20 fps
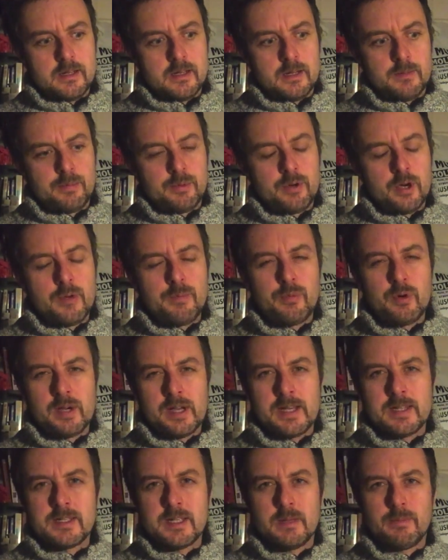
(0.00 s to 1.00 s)

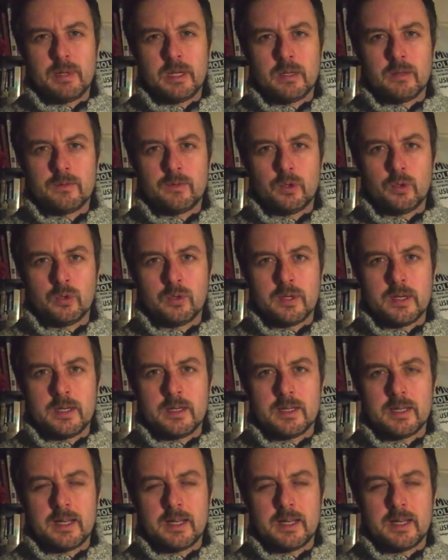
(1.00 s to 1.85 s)
appropriated Pink Floyd